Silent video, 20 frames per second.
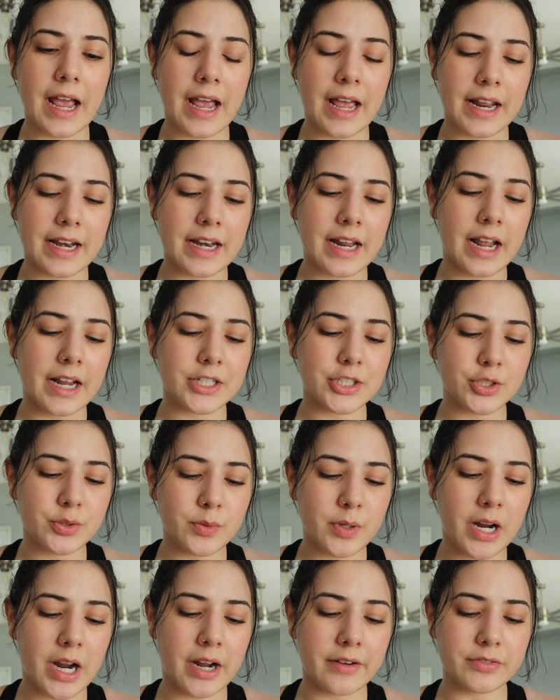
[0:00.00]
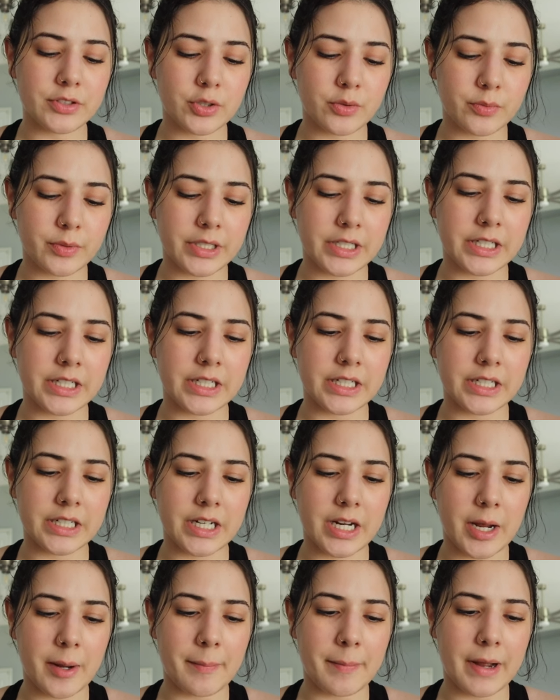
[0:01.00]
and I do have to read
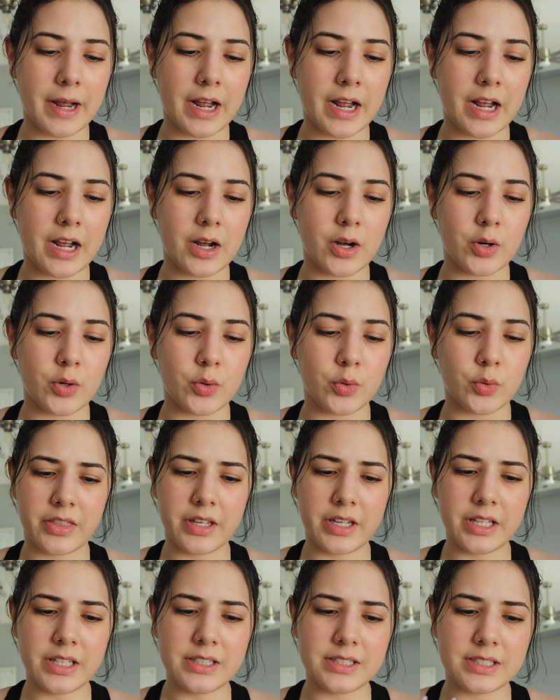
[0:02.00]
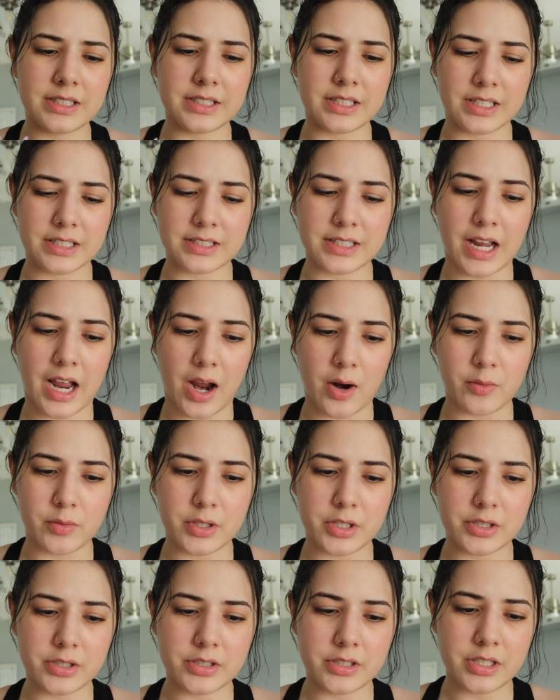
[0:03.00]
about, I think it's 6
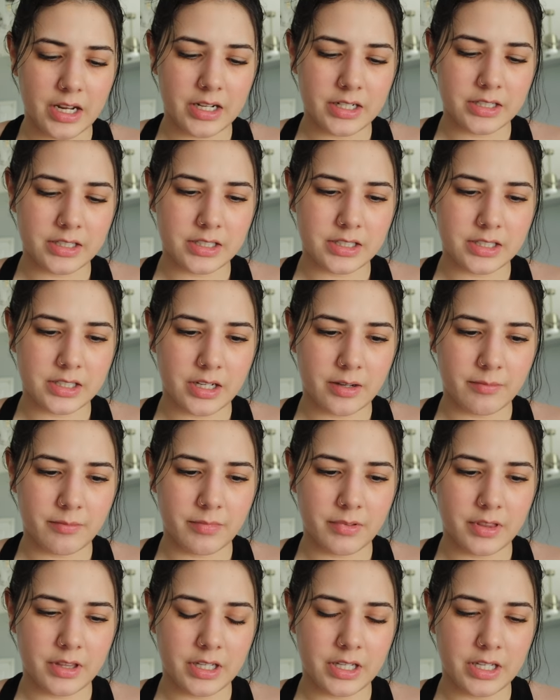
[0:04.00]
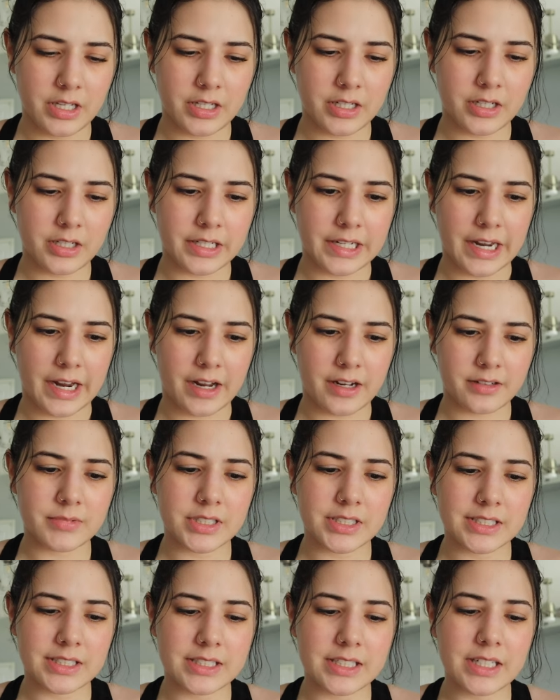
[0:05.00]
hours and something. Yeah,
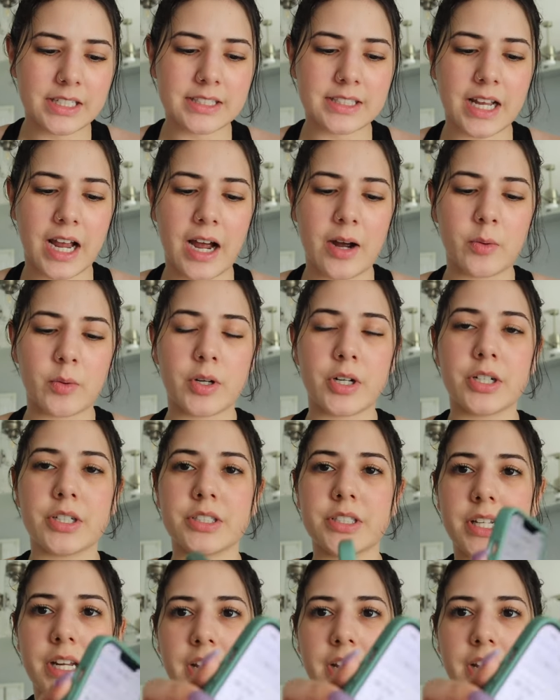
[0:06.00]
6 hours